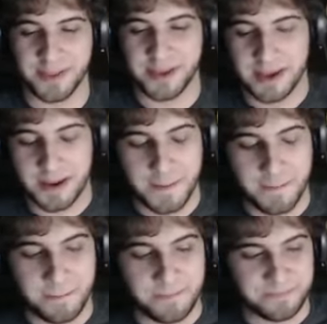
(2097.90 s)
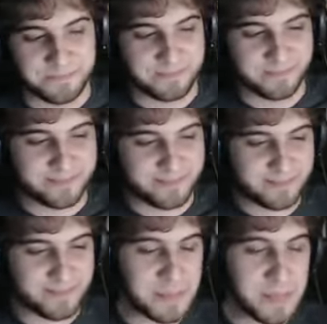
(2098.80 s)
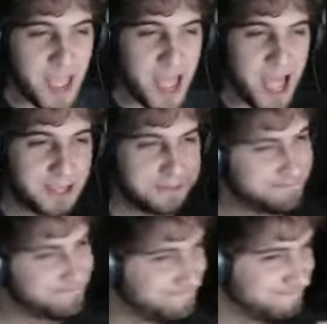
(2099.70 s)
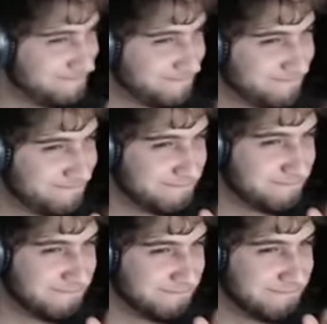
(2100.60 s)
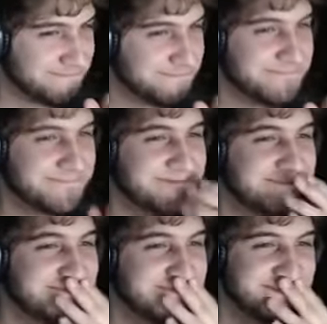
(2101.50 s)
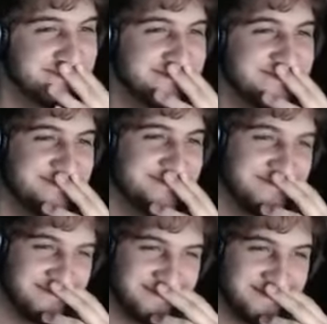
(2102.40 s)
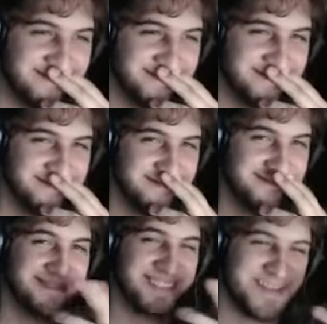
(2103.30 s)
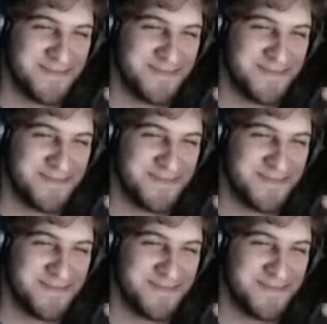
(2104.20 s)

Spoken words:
Yeah, you're welcome. You guys can just call me the bi-directional love doctor.